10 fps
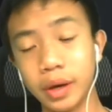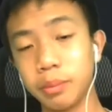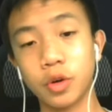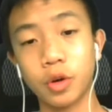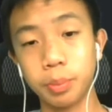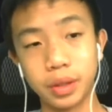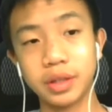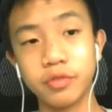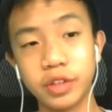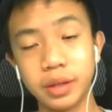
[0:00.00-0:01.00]
copy
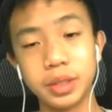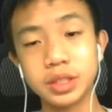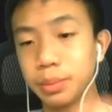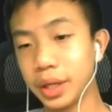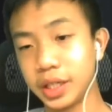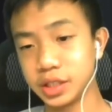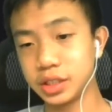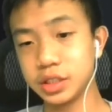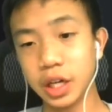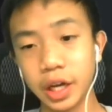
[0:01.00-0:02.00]
the image and paste it
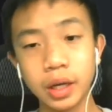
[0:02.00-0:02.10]
inside.